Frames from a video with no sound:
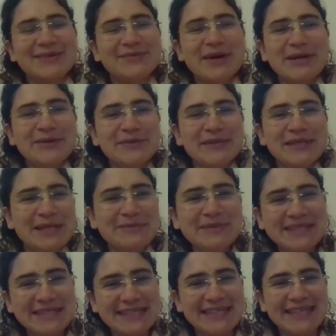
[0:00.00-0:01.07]

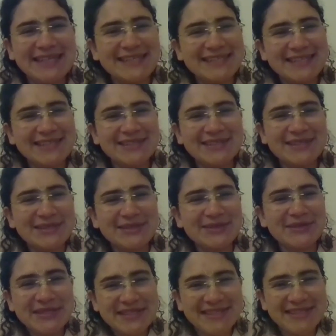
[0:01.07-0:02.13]
it to
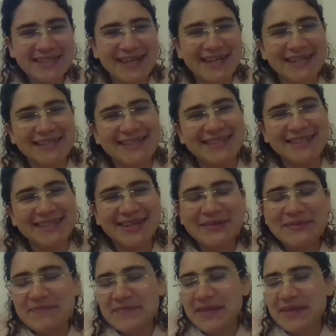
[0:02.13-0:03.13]
Krishna? You know?